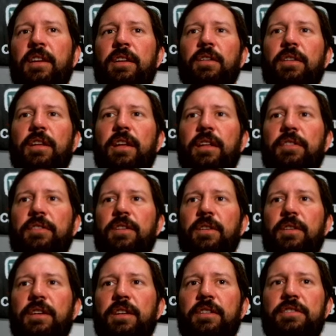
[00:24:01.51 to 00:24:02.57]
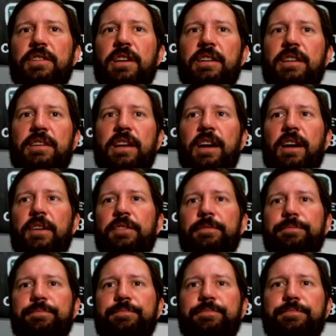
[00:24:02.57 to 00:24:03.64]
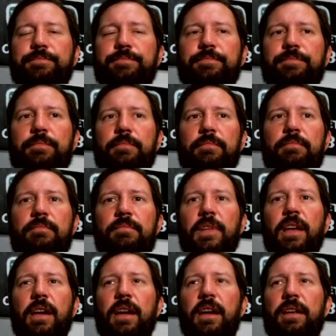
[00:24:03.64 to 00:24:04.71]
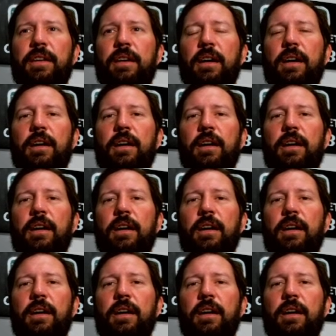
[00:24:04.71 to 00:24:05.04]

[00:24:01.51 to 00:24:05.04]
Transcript: hold on, let's go here, change account, and